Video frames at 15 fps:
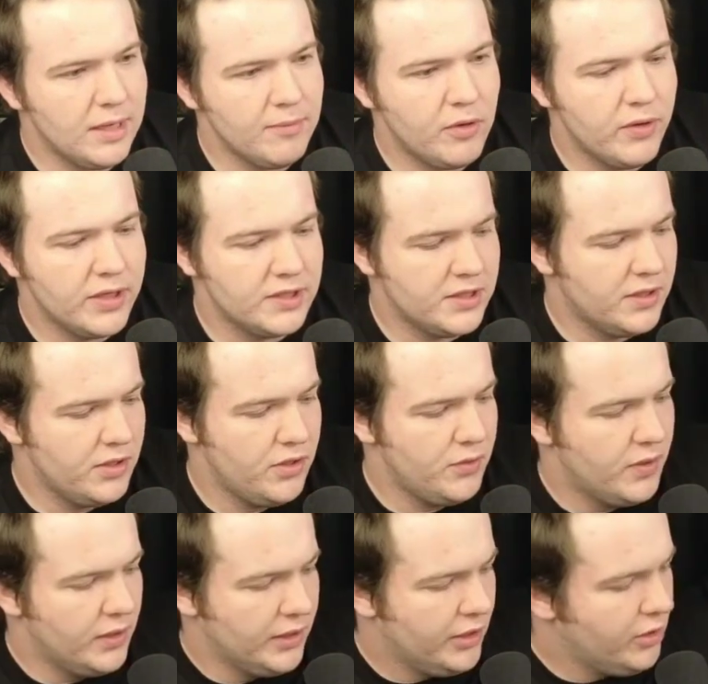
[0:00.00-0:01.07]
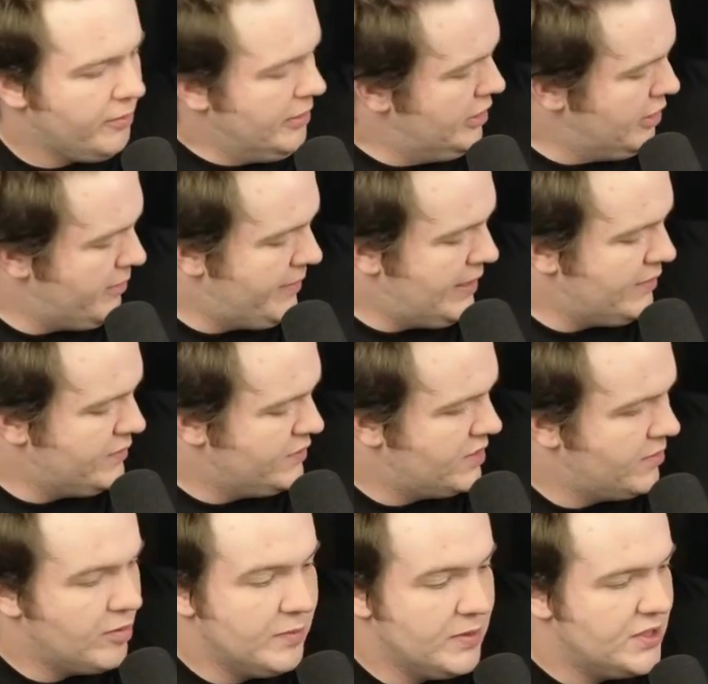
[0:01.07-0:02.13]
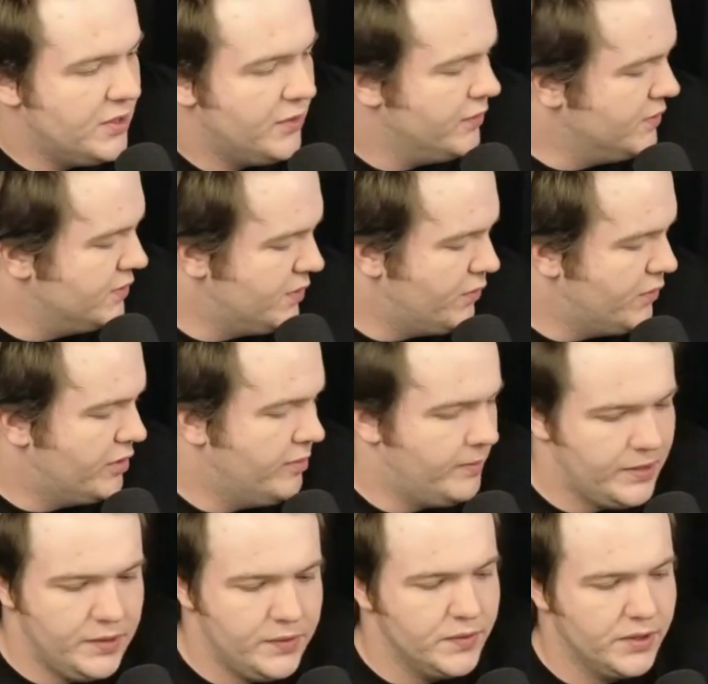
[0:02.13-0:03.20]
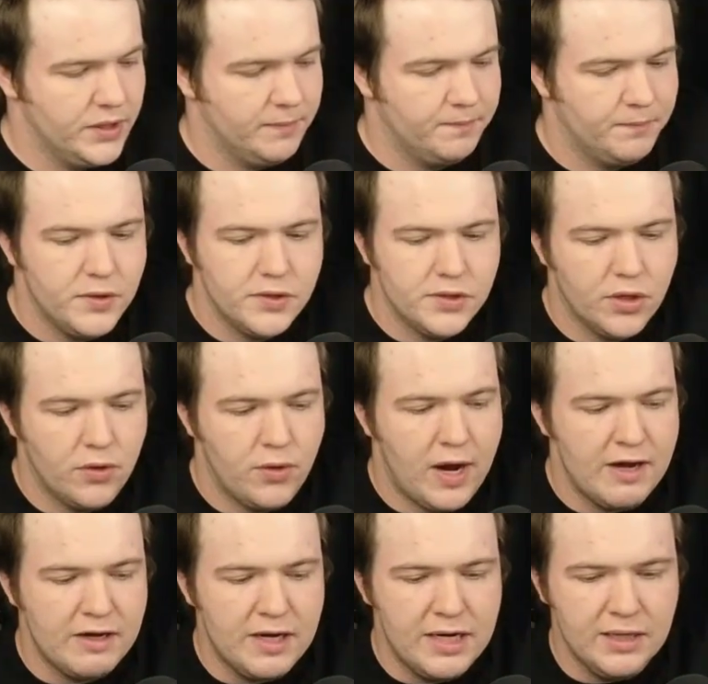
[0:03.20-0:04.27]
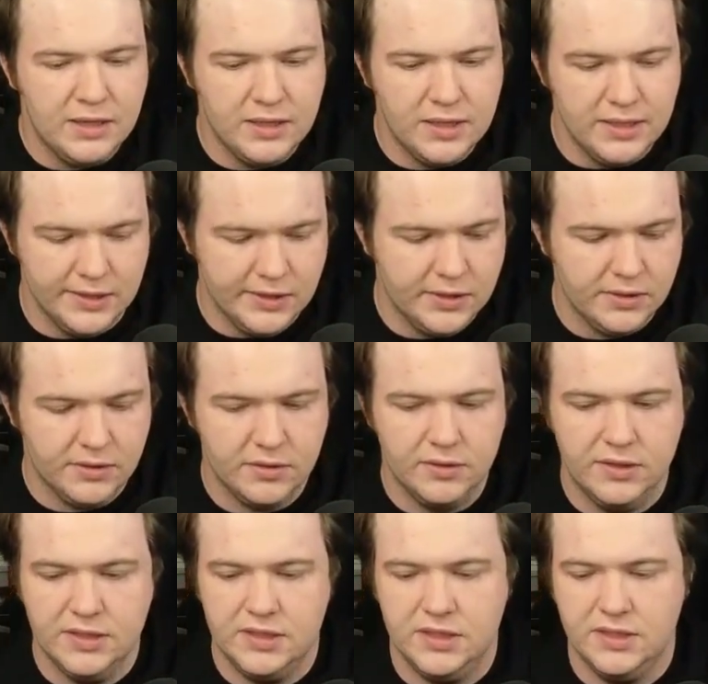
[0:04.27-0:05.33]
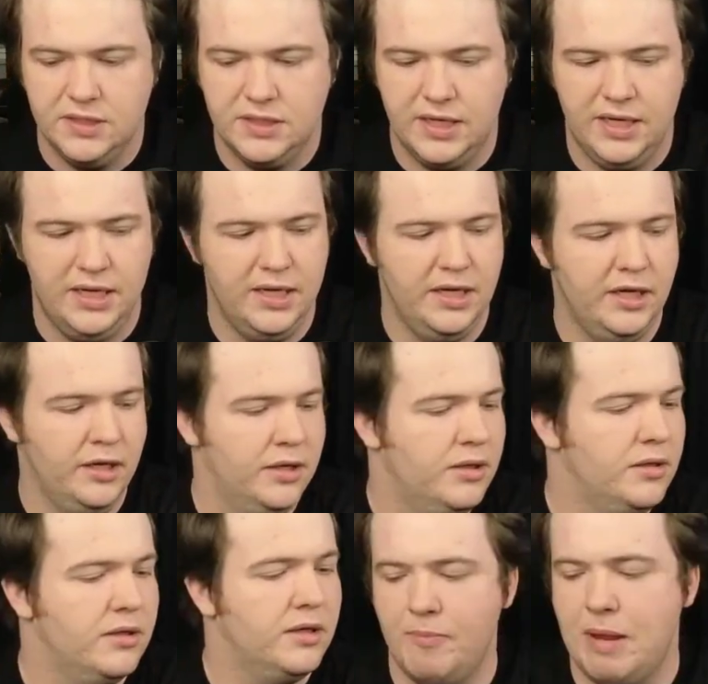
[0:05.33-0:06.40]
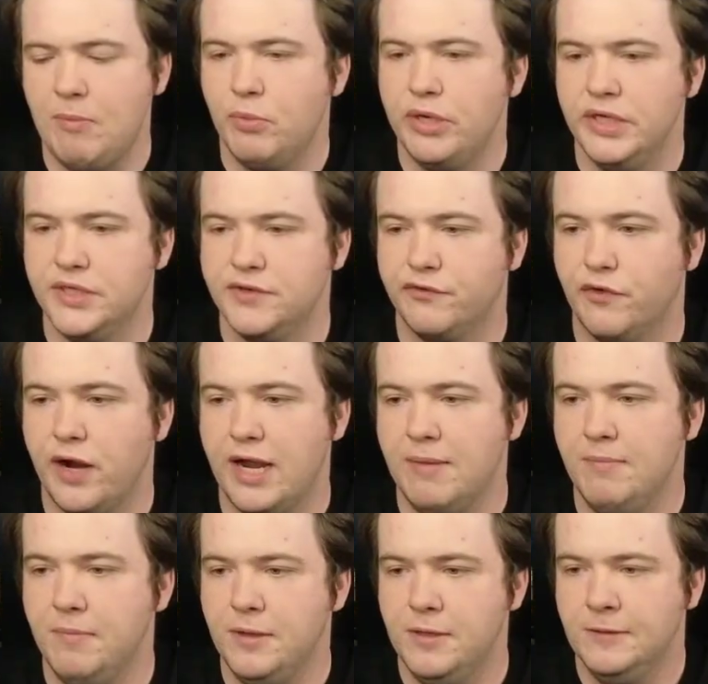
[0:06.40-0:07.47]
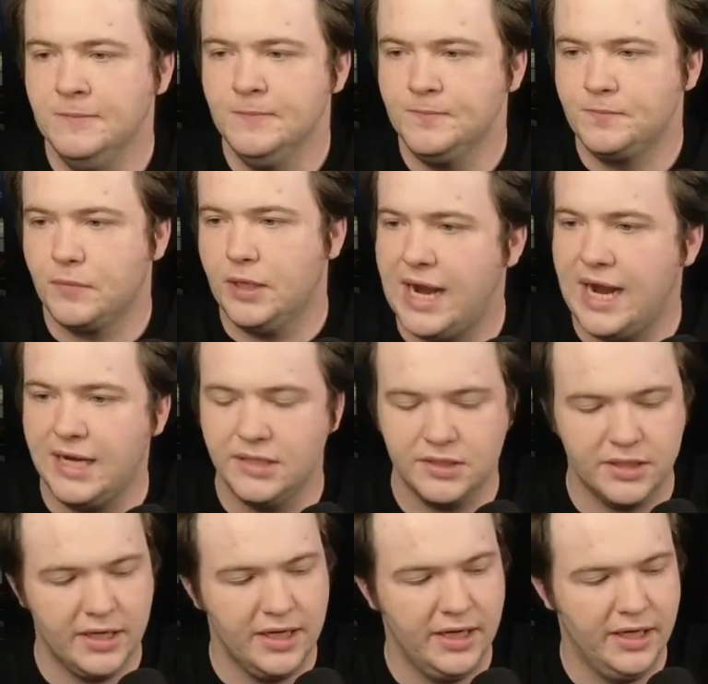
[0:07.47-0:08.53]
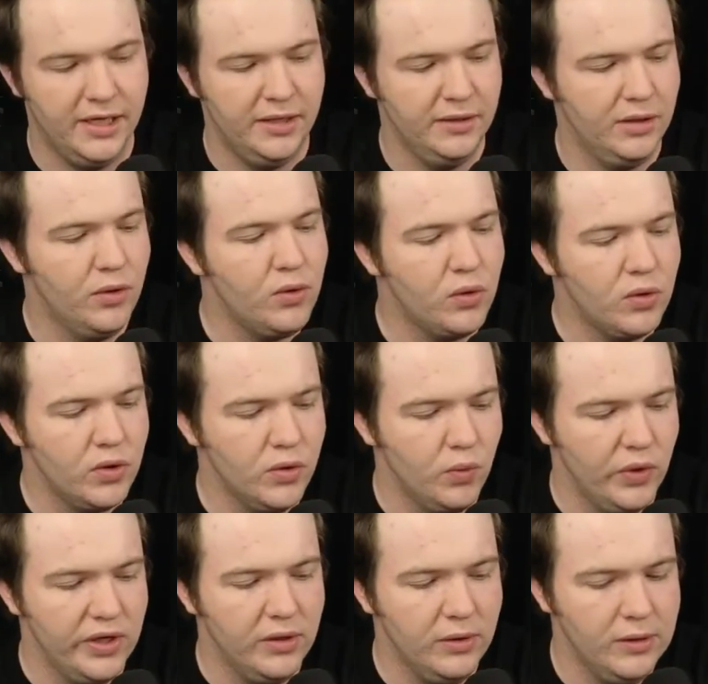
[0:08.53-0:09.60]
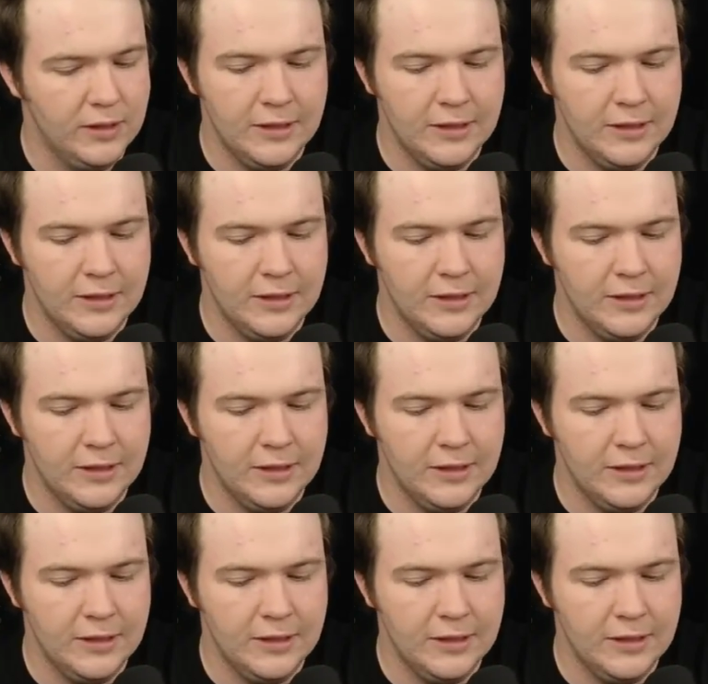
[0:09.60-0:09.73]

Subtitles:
I'm going to tell you a little bit about some of the materials that we're going to be using. So I got this. This is a memories frame at a local Goodwill.